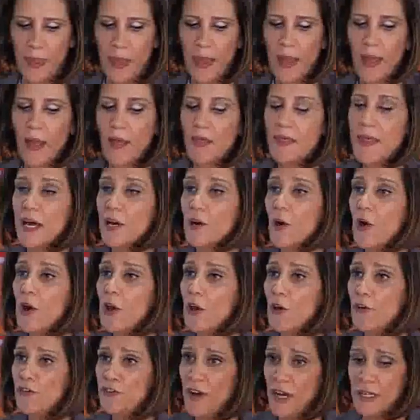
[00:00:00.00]
The role of
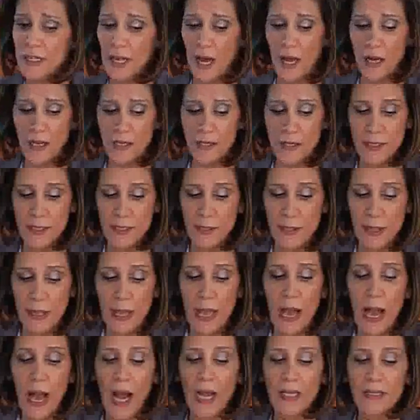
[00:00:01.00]
adults.
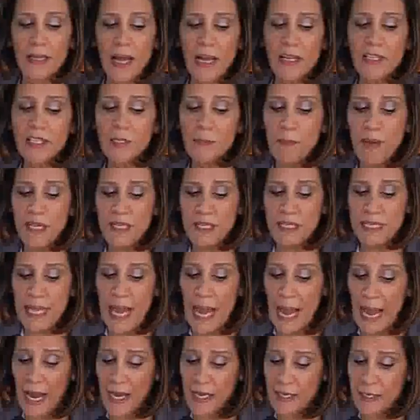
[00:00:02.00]
Adults must
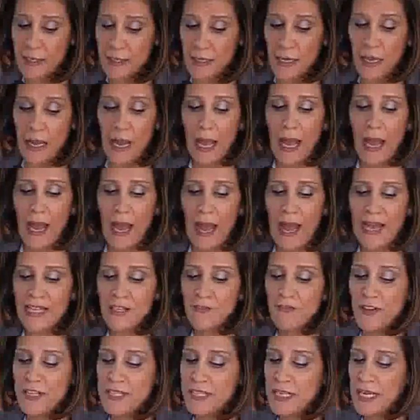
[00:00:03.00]
act as
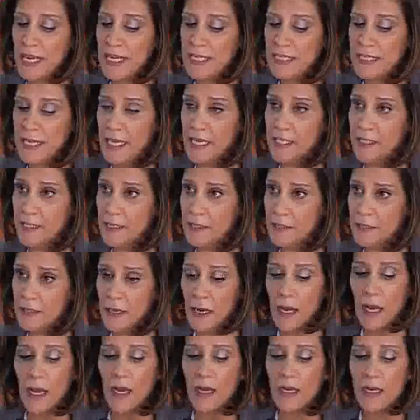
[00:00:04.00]
facilitator,
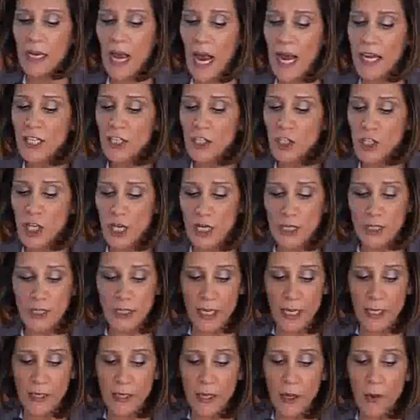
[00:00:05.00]
guide
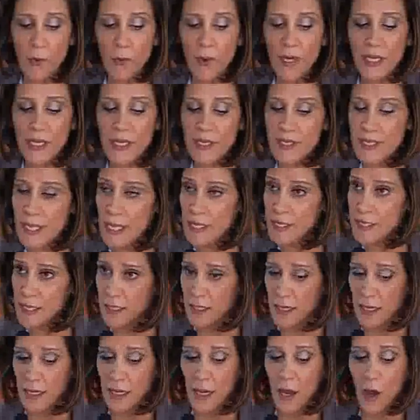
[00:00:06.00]
children when
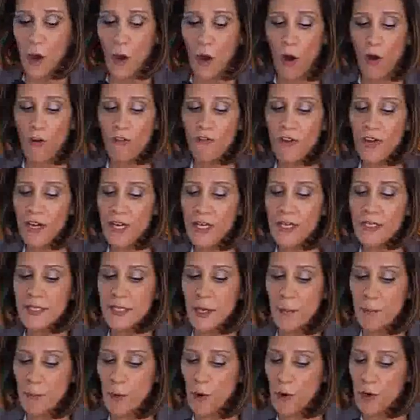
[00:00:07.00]
necessary, offering
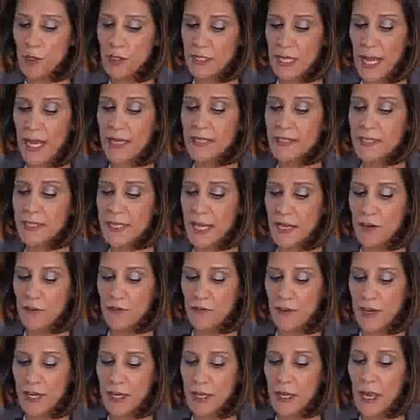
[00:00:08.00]
support and
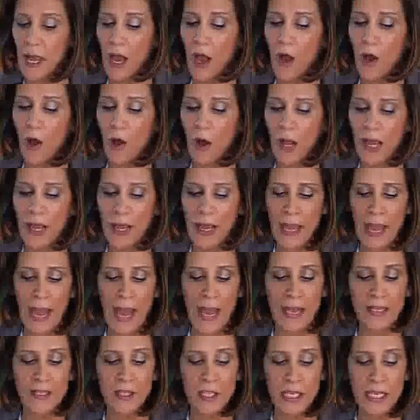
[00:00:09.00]
serving
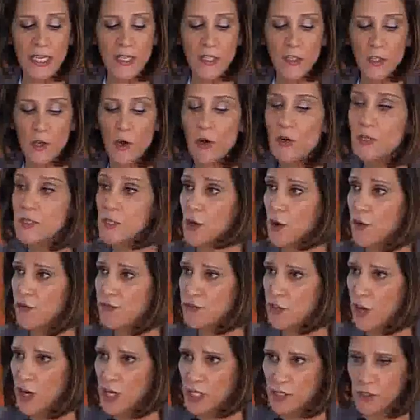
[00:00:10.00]
as resource of
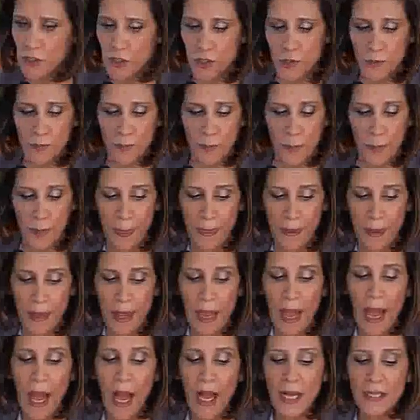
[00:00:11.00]
knowledge.
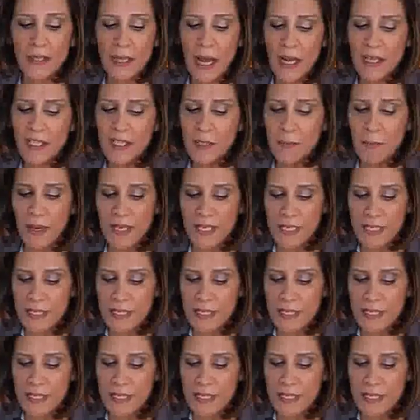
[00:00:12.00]
Adults must